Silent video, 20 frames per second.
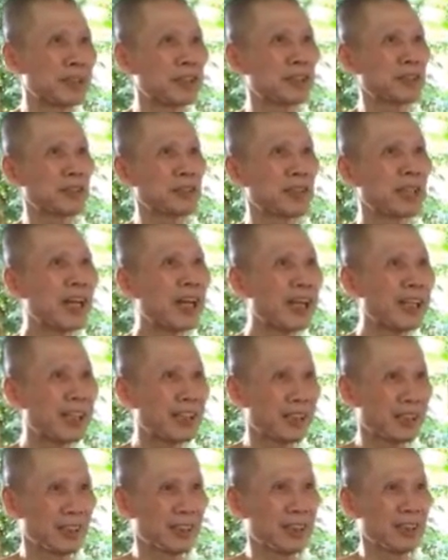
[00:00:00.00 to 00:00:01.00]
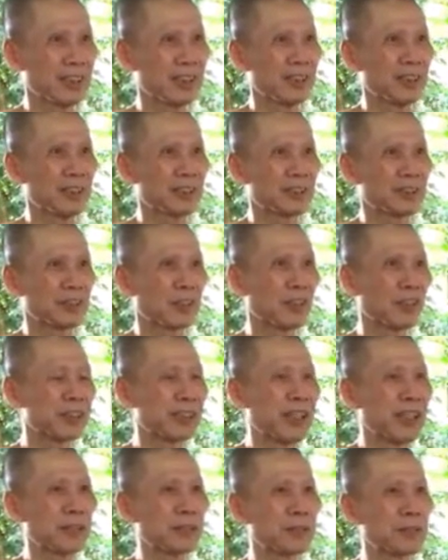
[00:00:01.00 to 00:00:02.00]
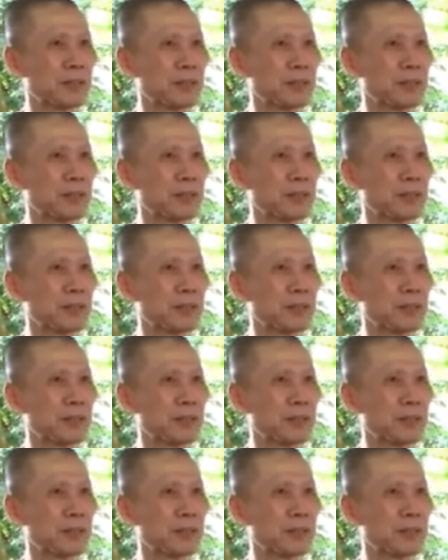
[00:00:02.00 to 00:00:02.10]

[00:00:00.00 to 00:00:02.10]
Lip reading: so all they have to do is just to